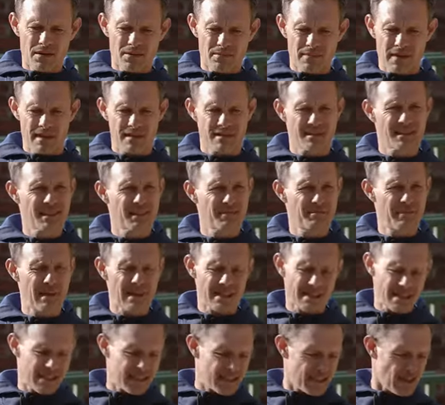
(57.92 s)
going around.
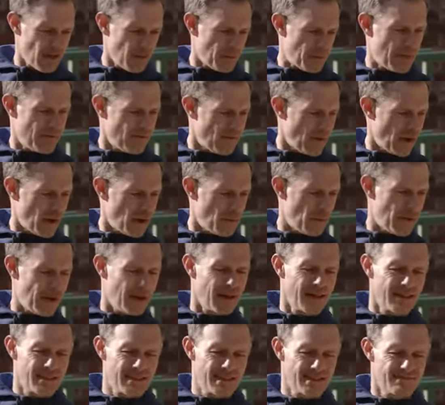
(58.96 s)
Maxie's not been very
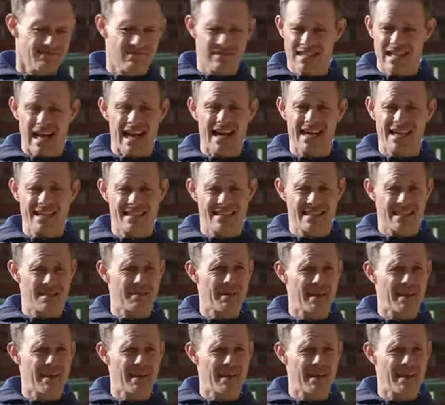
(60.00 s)
well, and Sally and